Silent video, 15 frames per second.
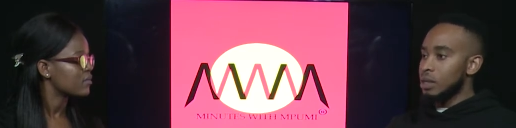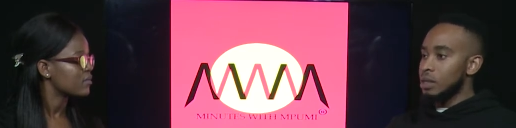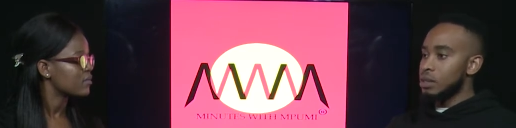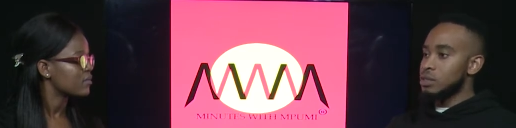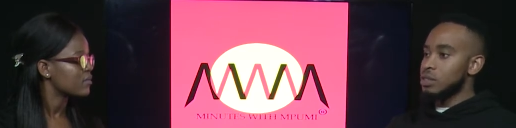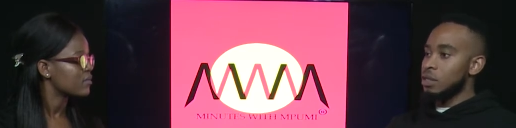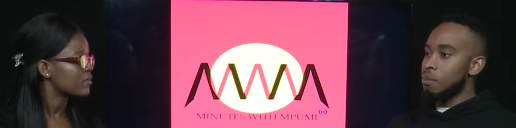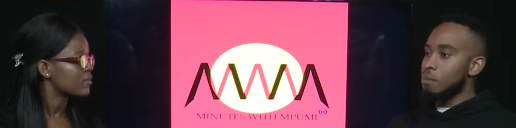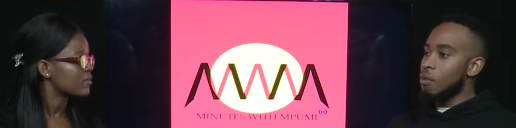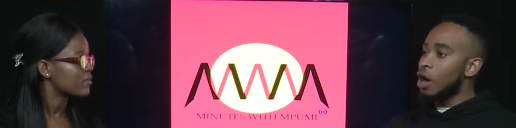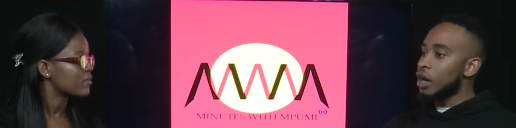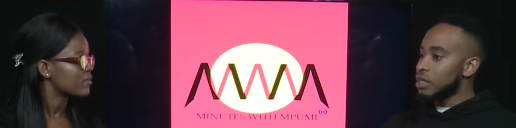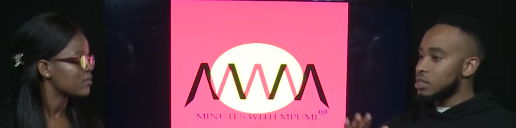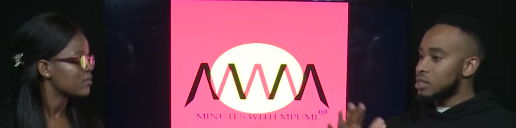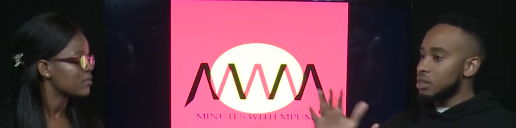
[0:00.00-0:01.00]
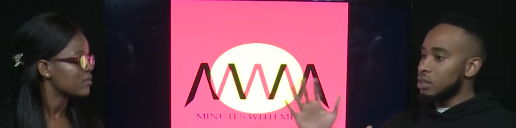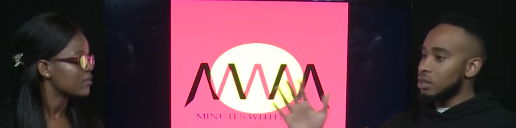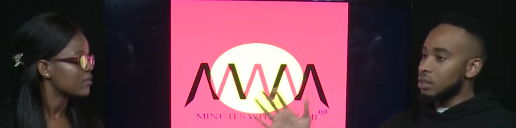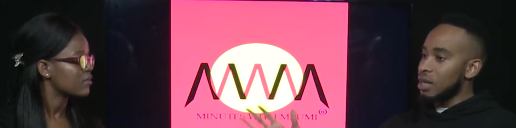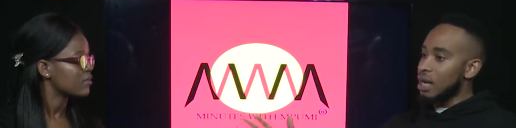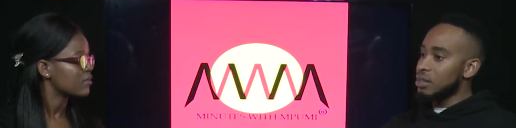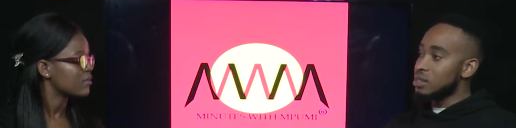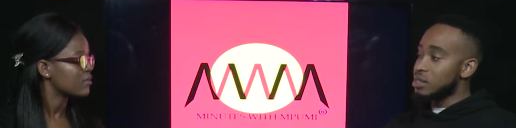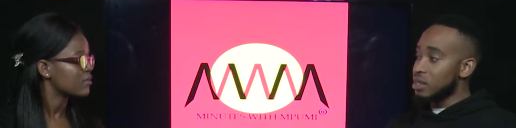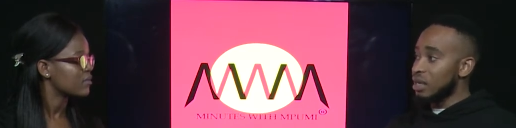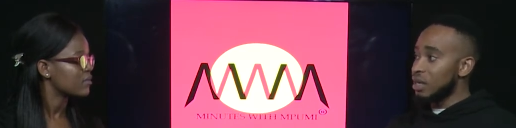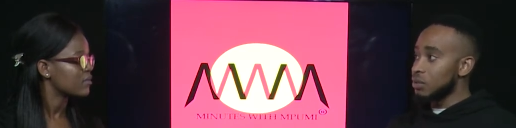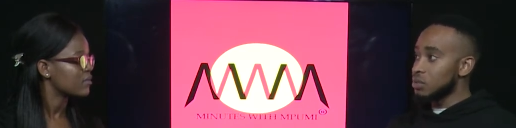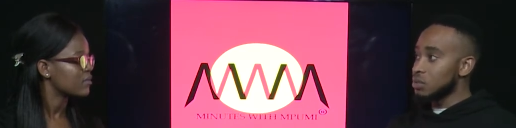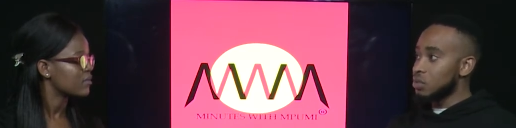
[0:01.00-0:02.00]
Speaker 1: is in the marketing and
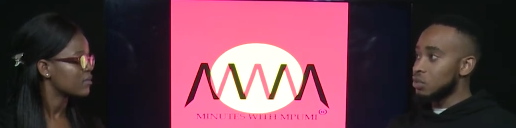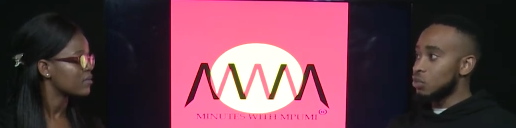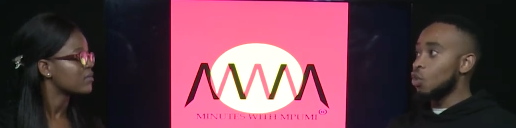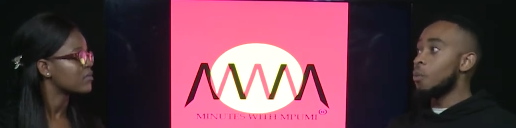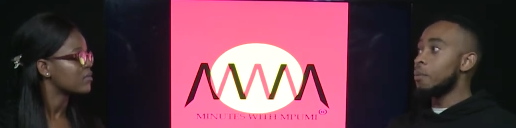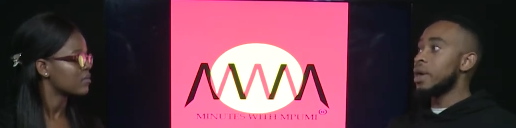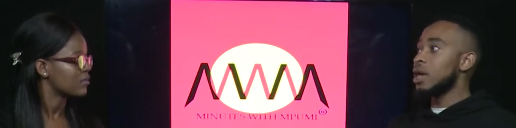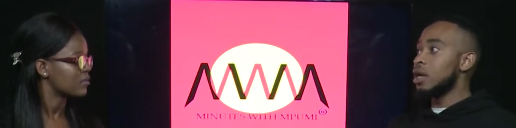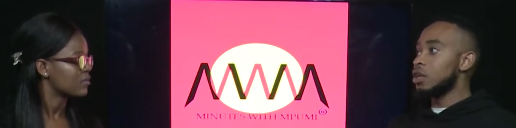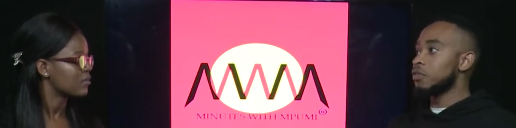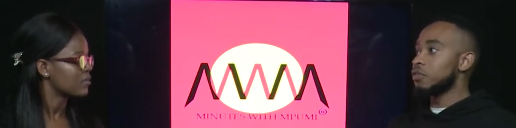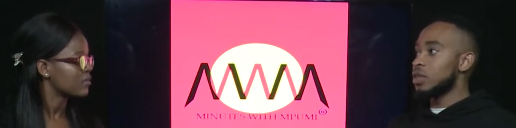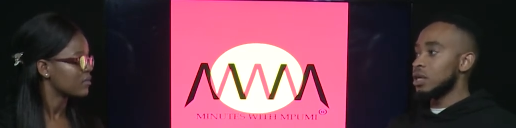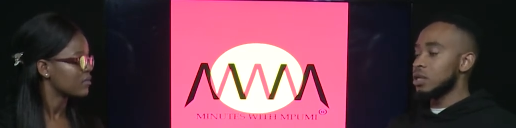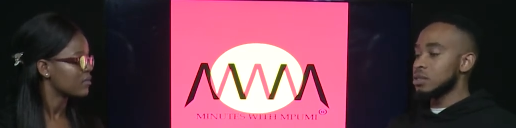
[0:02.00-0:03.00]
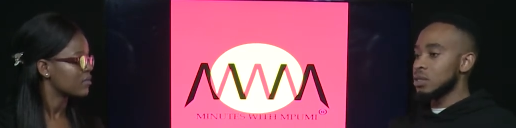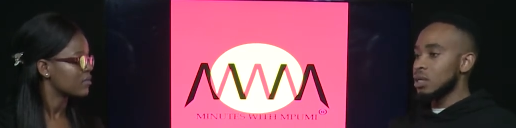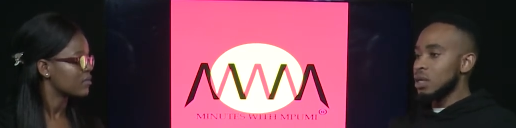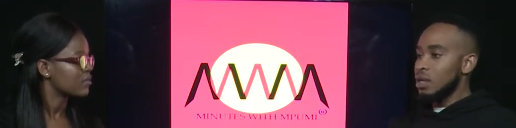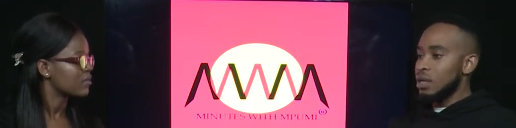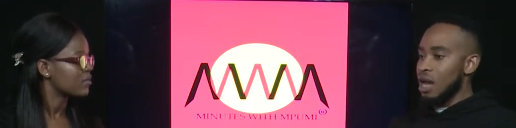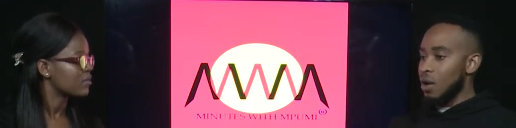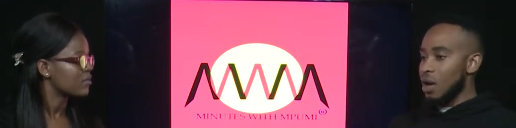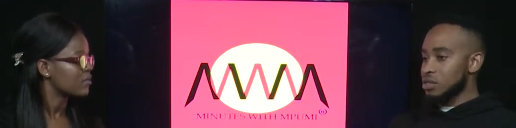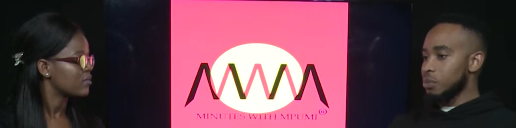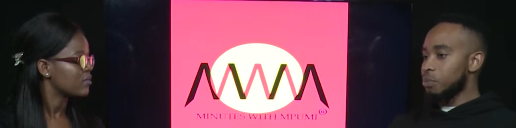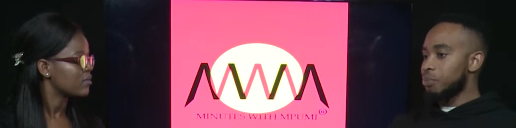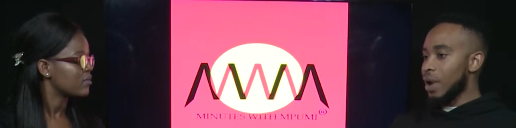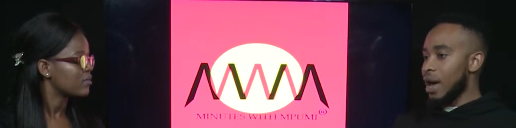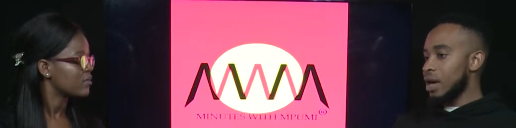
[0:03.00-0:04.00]
sales mm -hmm. domain of things. Now, as a
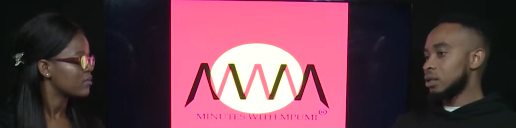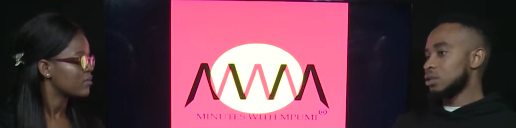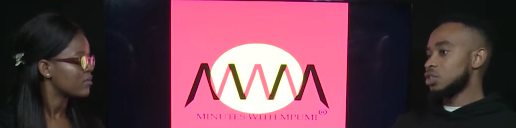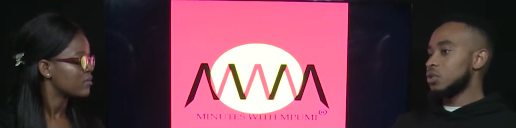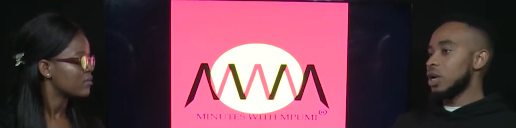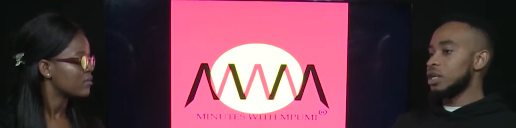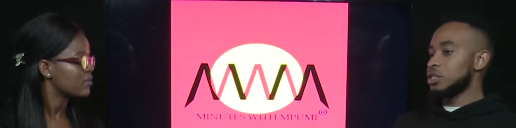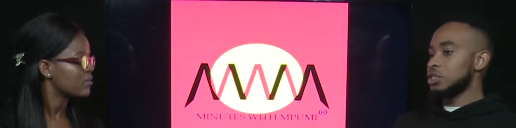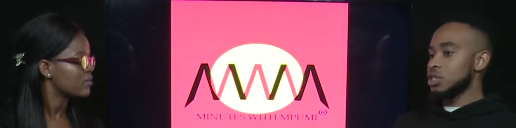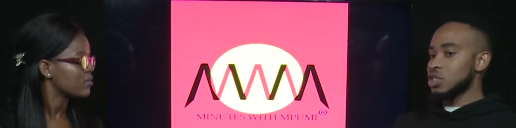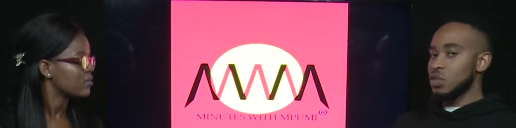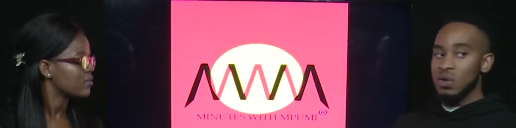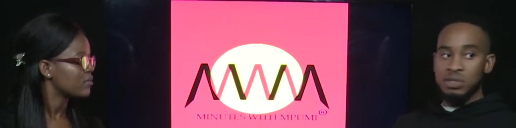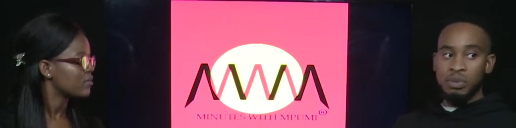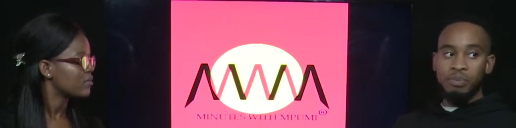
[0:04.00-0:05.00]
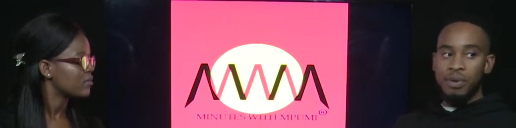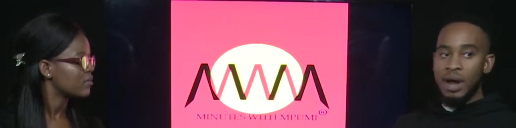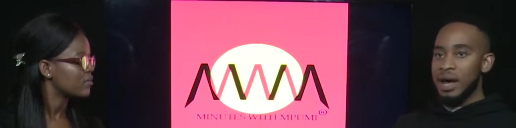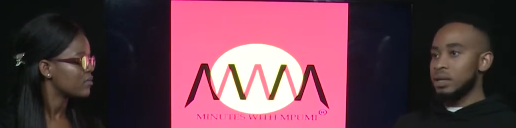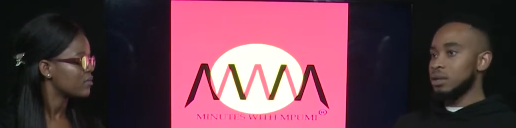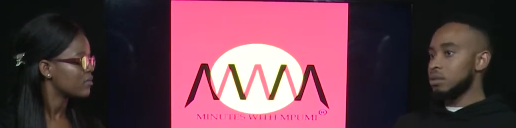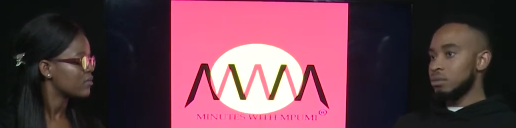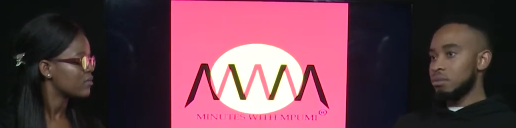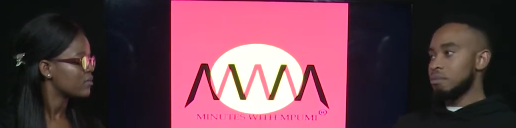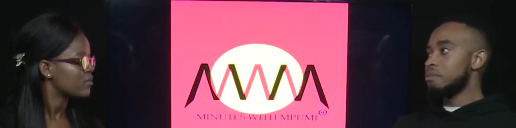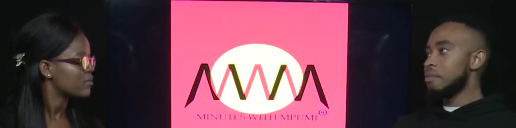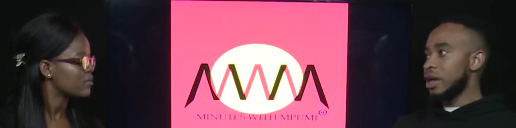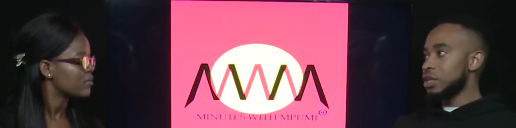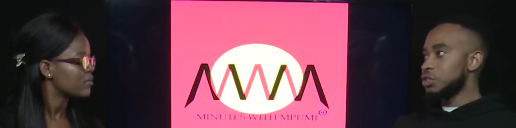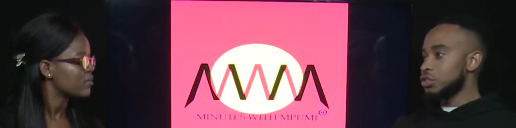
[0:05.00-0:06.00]
brand strategist or as a brand
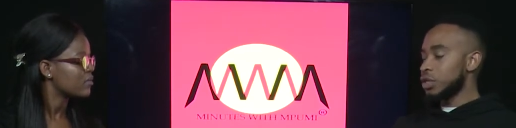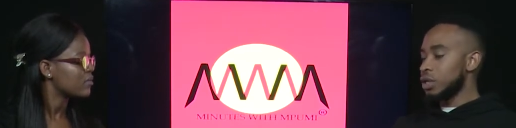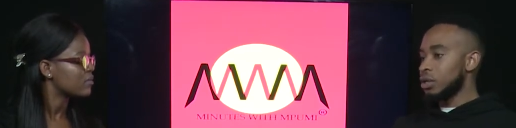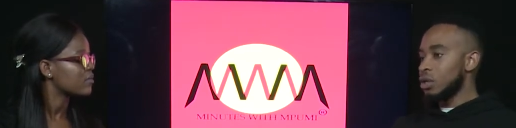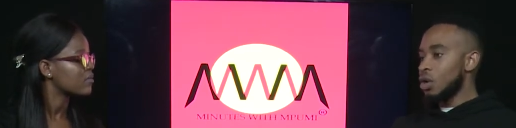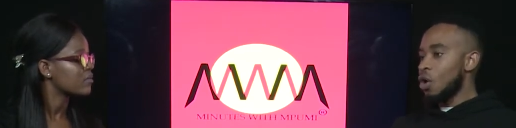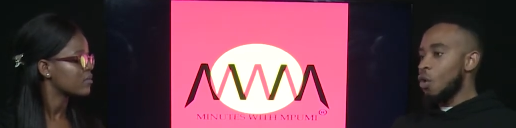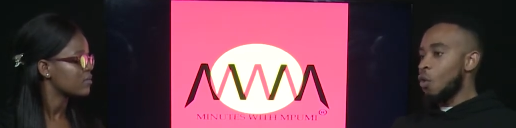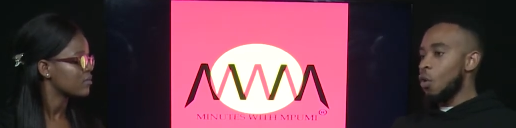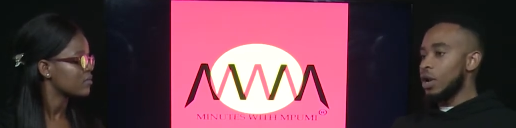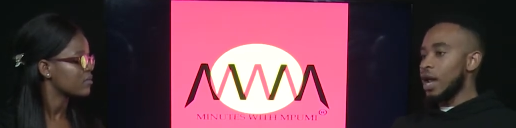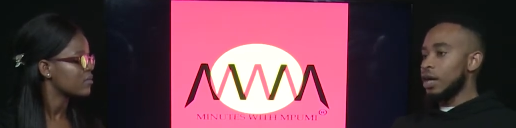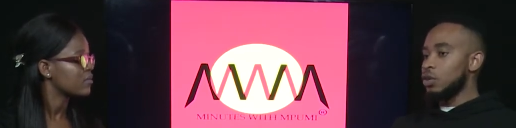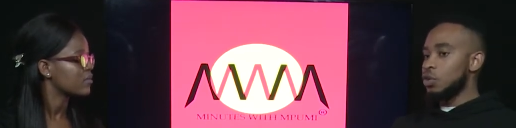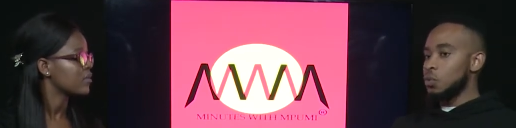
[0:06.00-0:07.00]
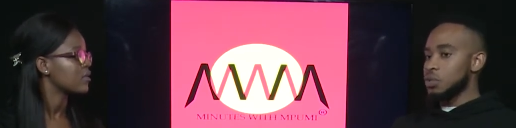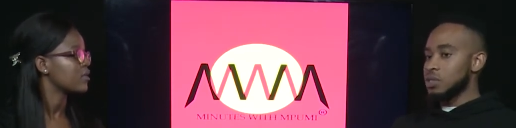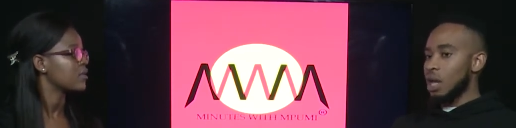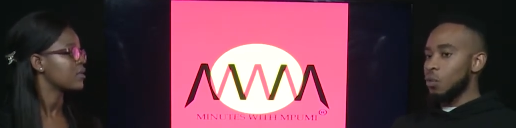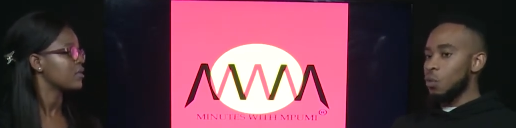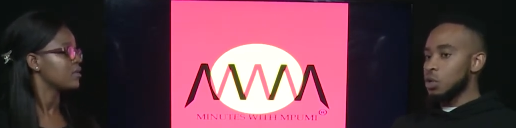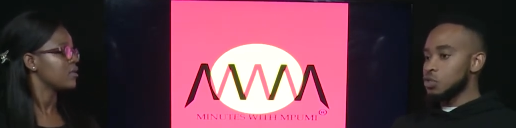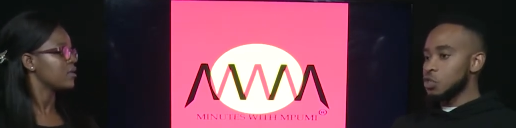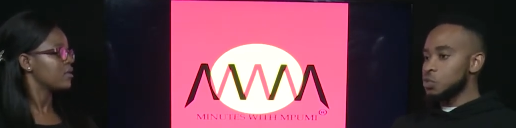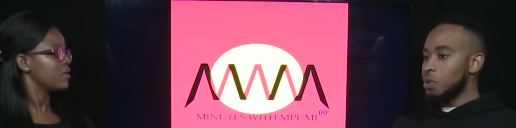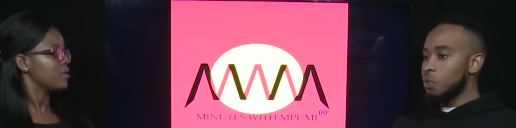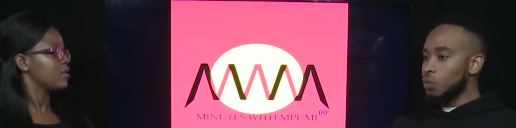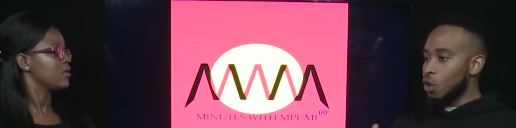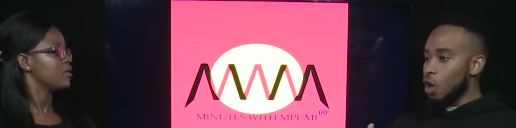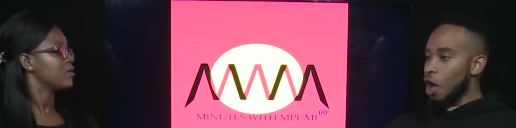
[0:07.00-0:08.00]
manager, mm -hmm. what I do is that once those
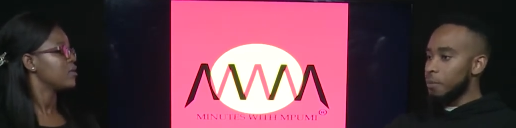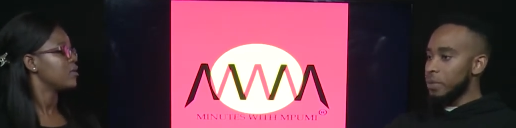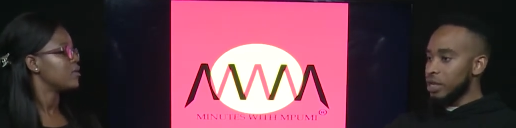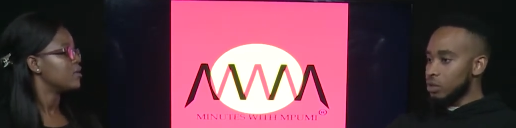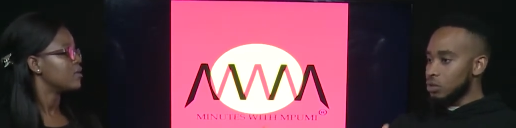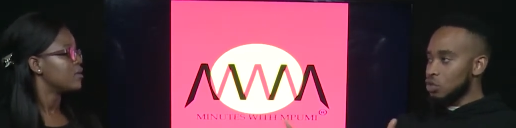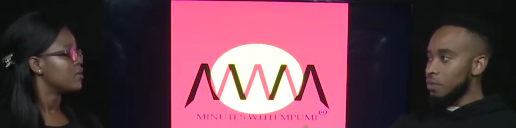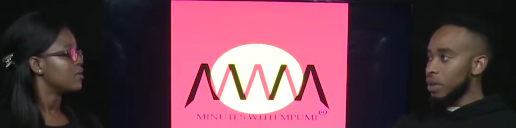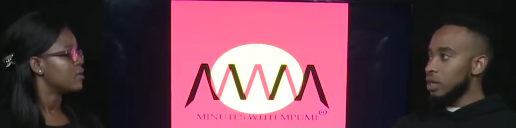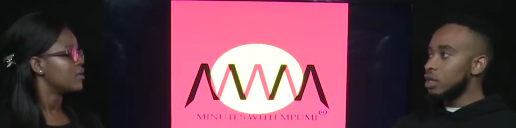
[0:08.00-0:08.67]
people come into my